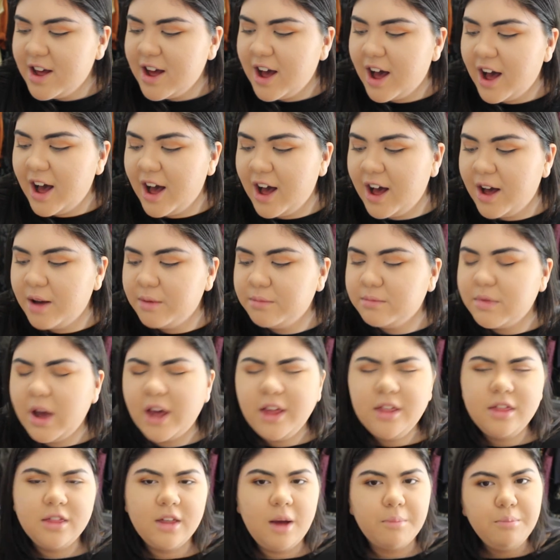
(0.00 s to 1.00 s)

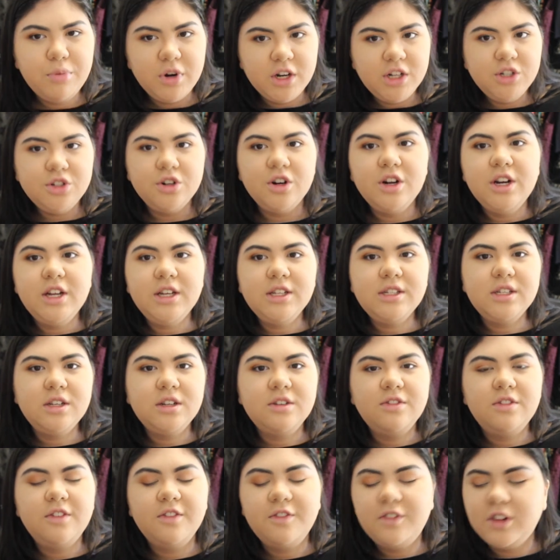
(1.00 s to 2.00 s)
I'm pretty sure it is
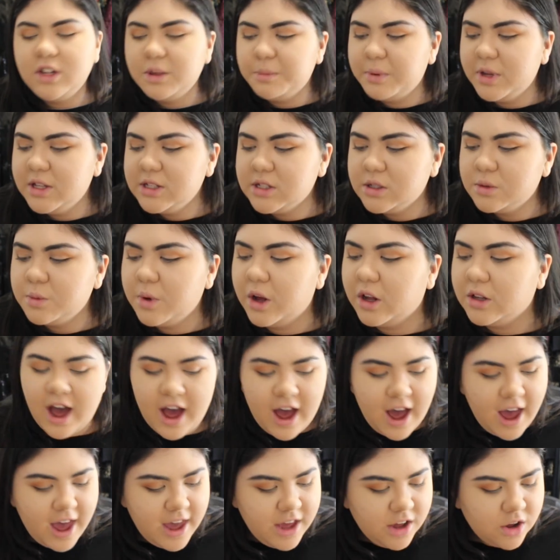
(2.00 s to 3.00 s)
in the Philippines as well.
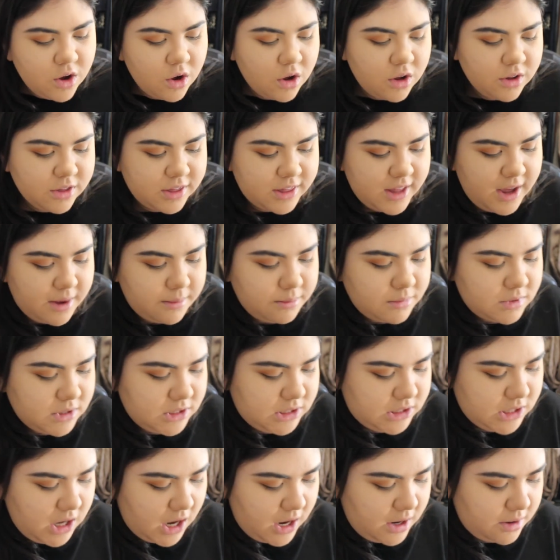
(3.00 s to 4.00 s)
I got them
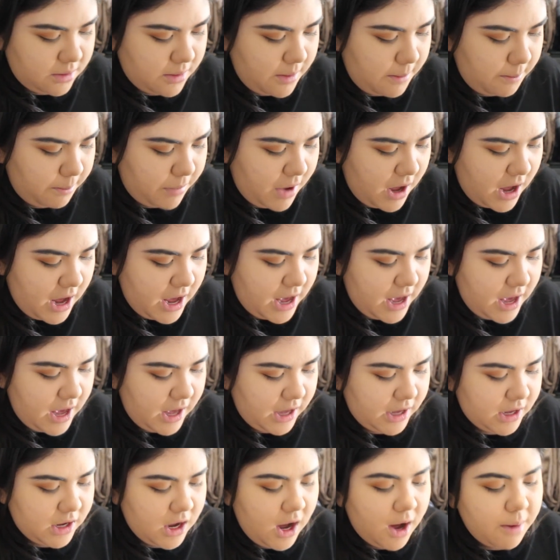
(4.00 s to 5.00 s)
done by
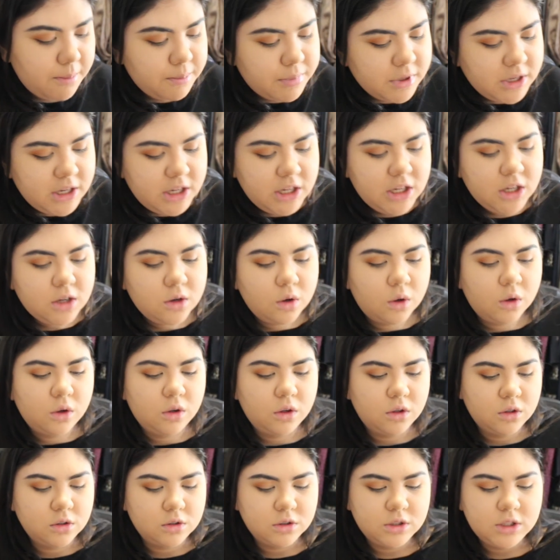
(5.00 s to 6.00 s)
a company
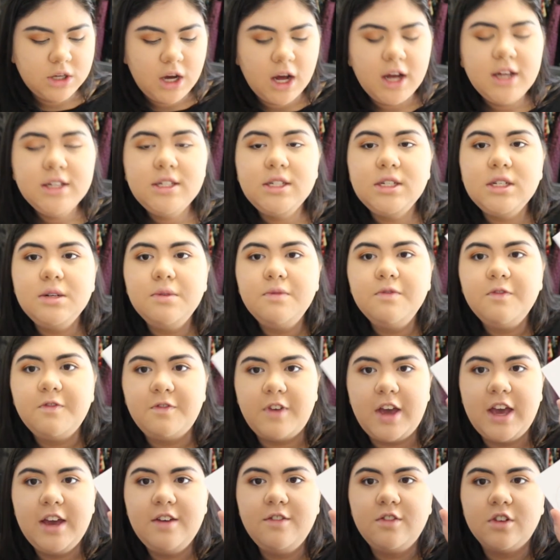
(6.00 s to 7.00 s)
called Custom
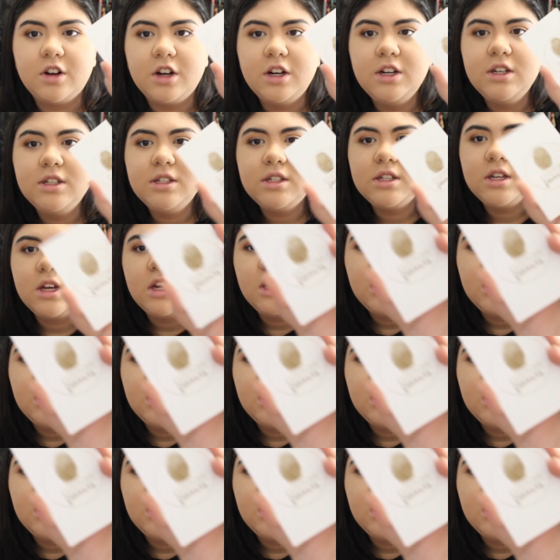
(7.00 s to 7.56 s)
Favors.